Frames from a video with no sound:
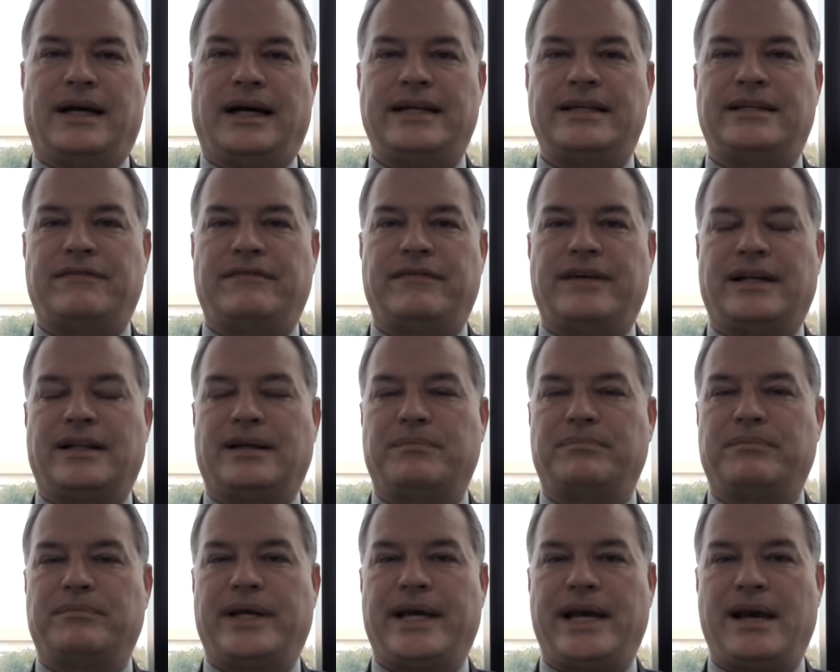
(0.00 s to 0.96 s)
I
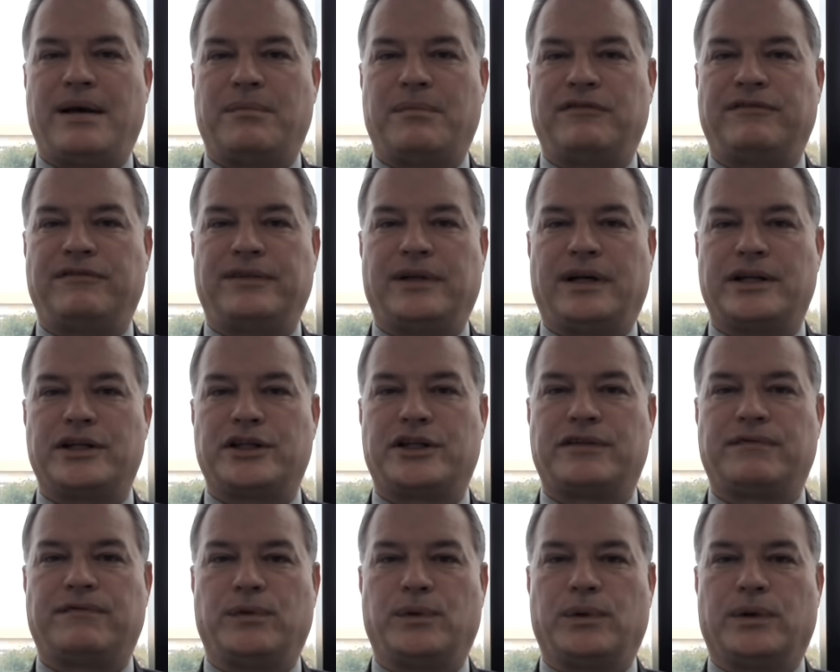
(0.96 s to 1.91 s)
develop
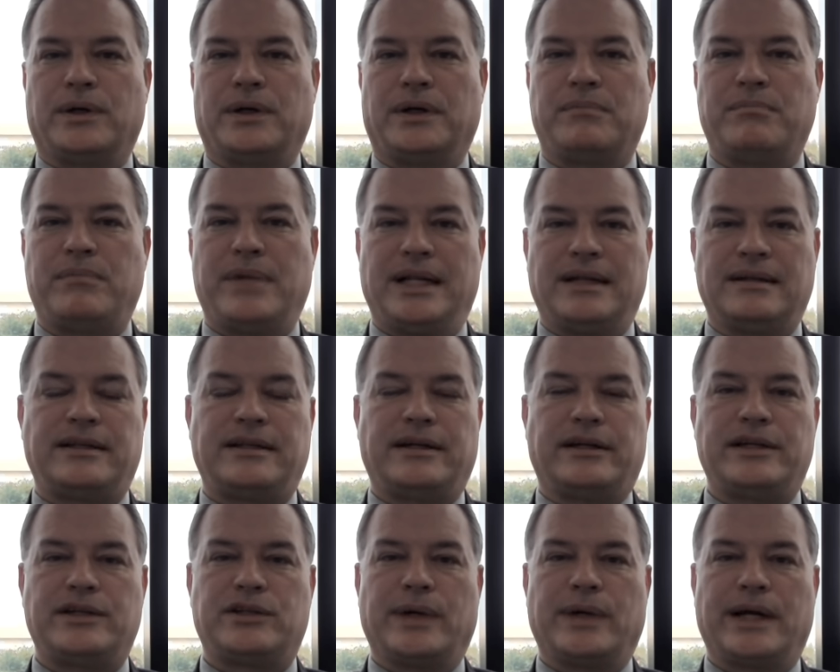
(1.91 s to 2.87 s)
camouflage for
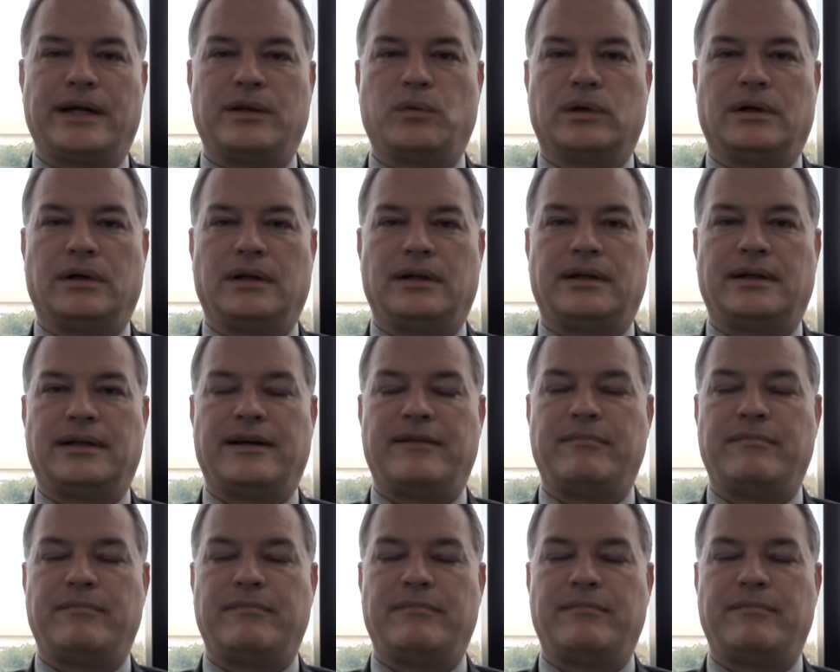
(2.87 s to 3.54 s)
militaries around the world,